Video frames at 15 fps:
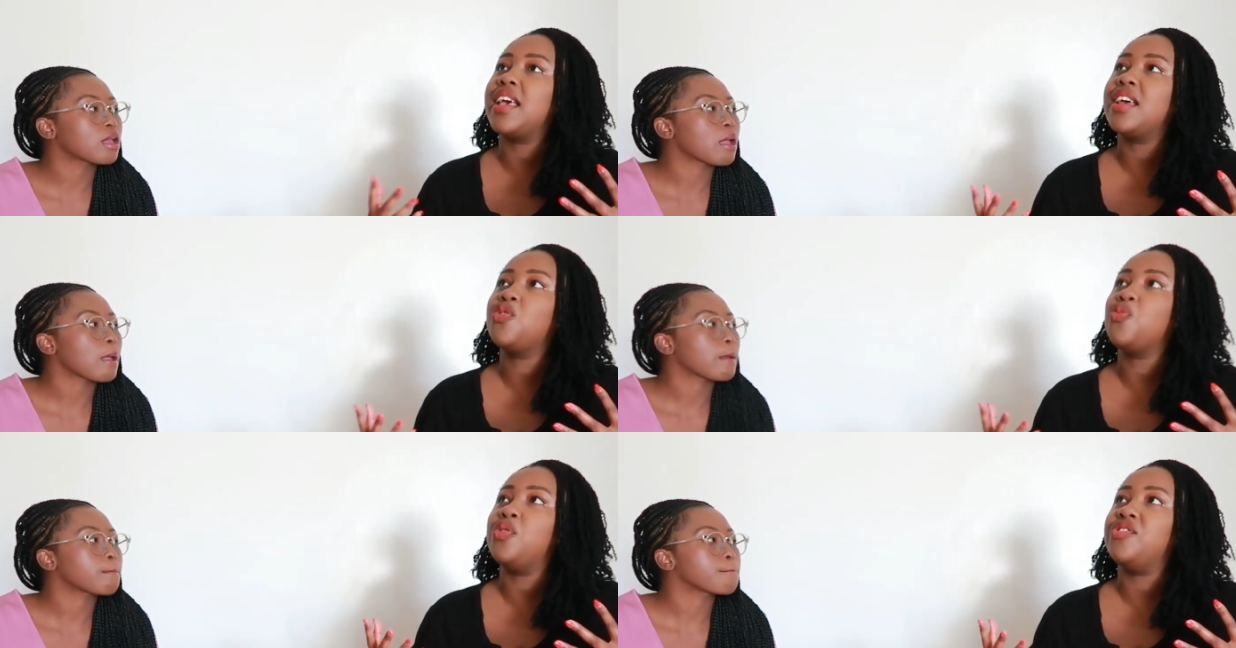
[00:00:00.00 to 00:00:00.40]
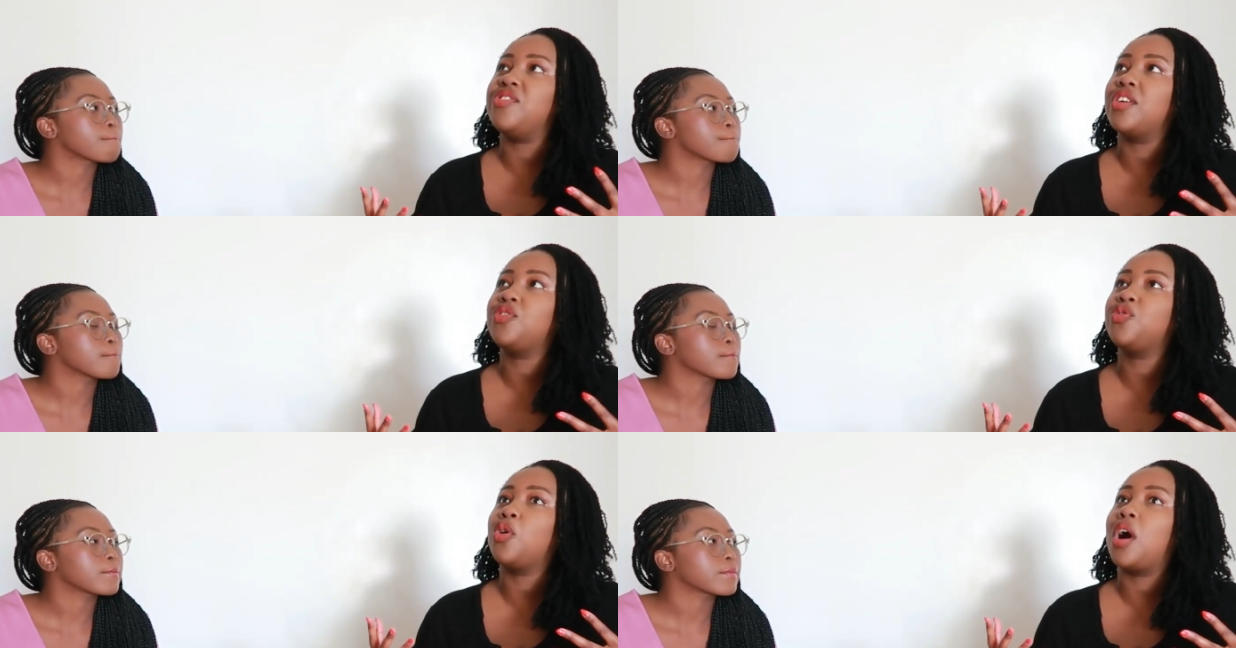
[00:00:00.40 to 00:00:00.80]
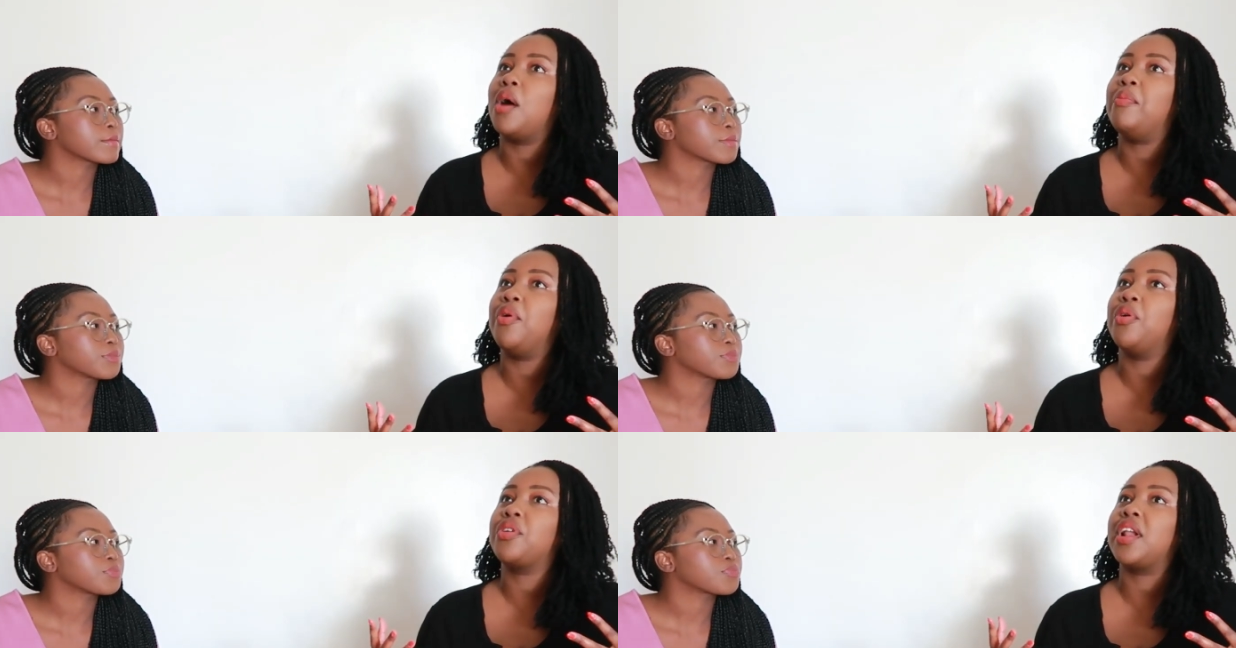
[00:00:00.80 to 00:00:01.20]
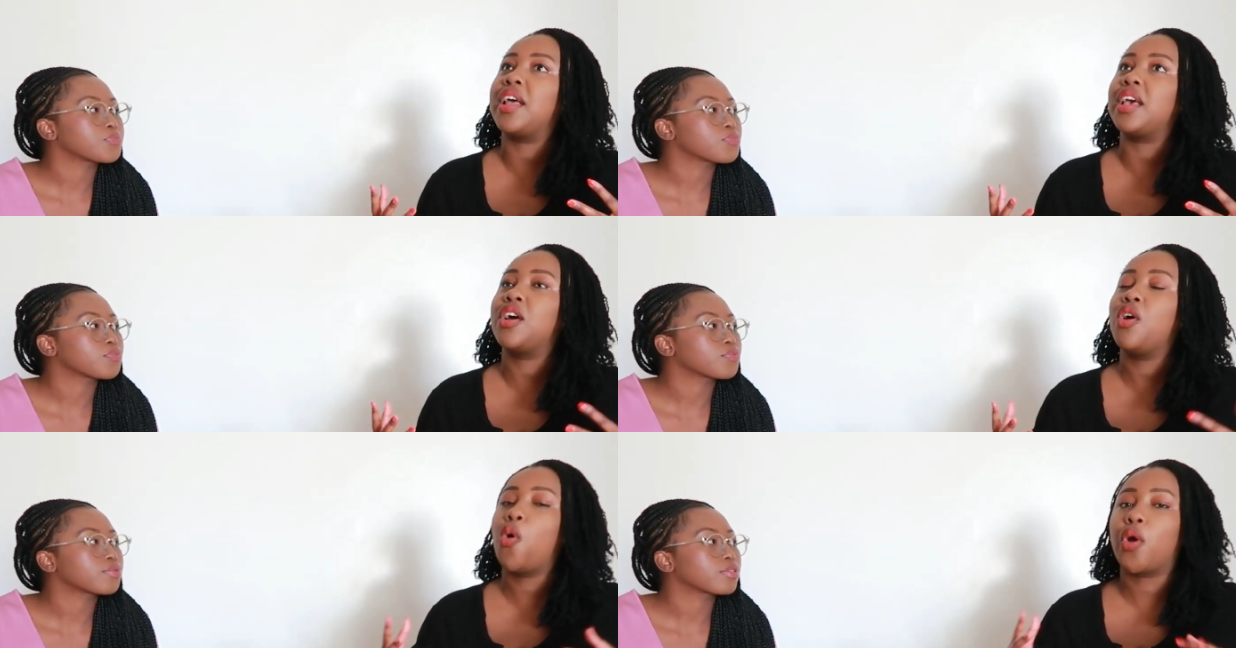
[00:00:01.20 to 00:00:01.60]
Speaker 1: end we just talk about
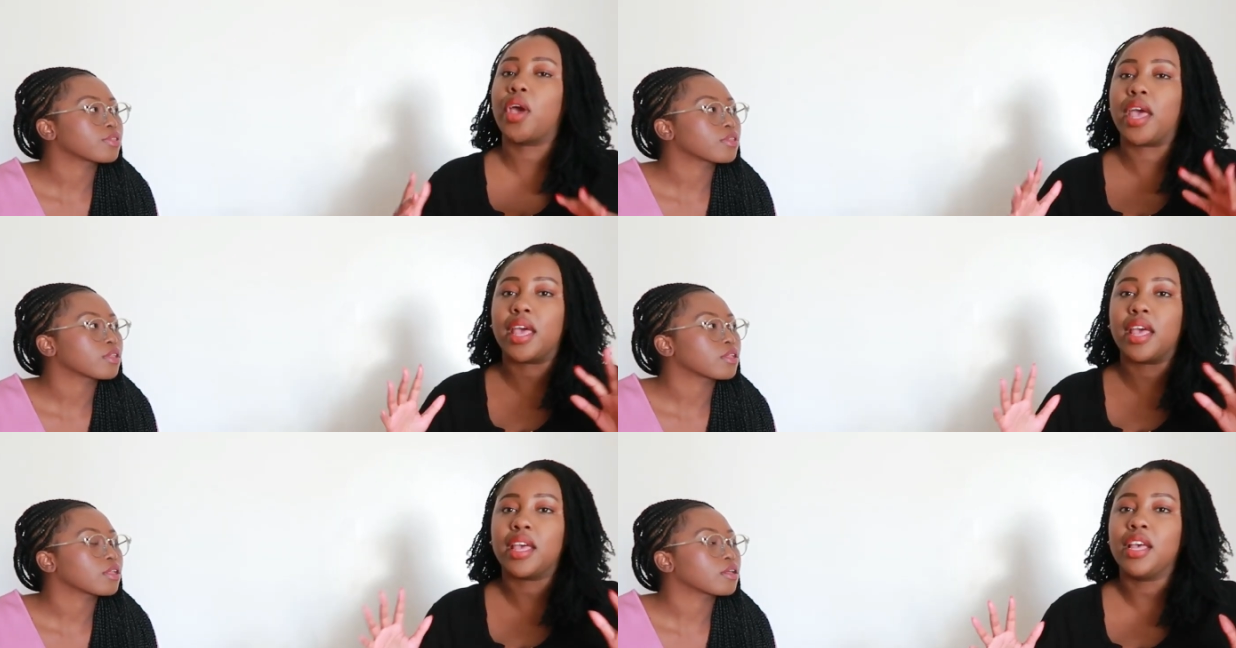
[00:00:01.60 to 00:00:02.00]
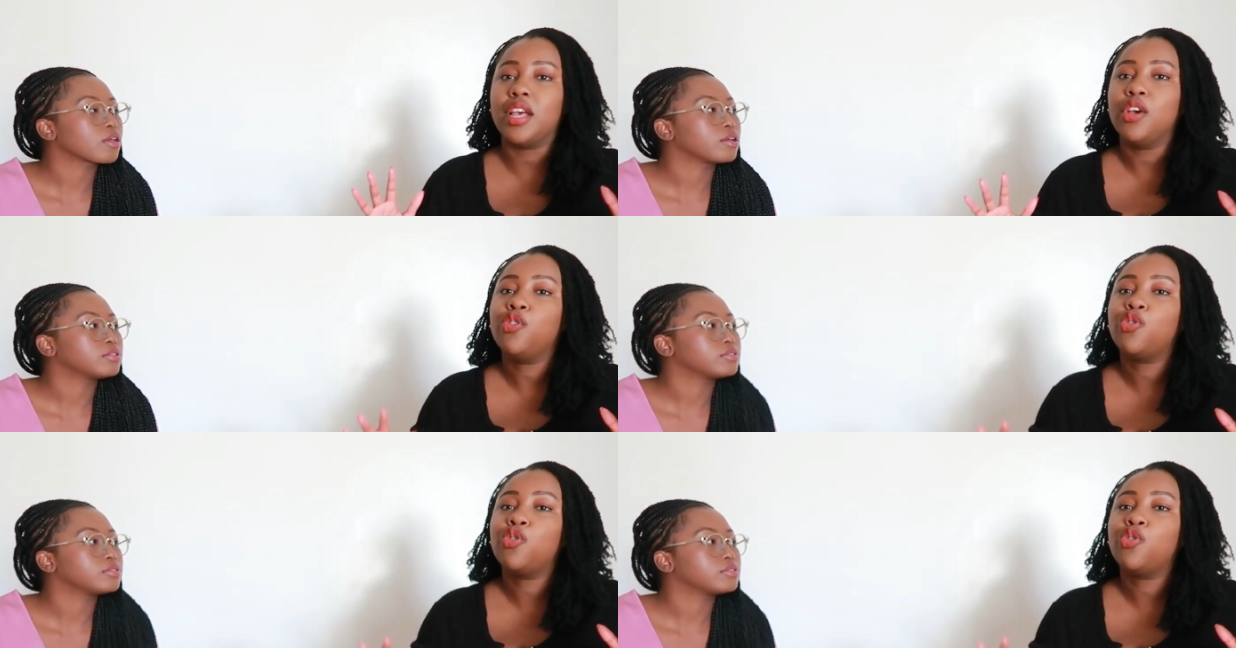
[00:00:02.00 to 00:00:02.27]
like okay